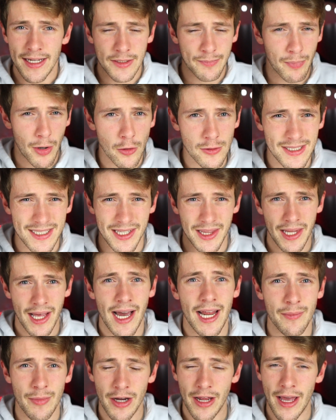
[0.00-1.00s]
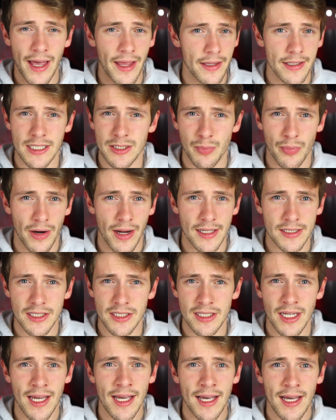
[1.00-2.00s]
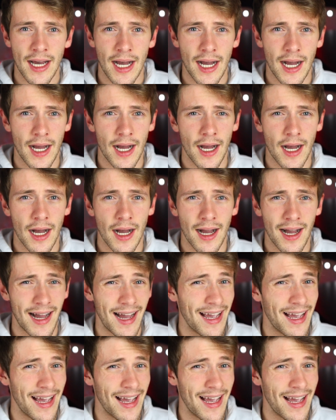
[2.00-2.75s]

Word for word: I post a lot about AliExpress uh,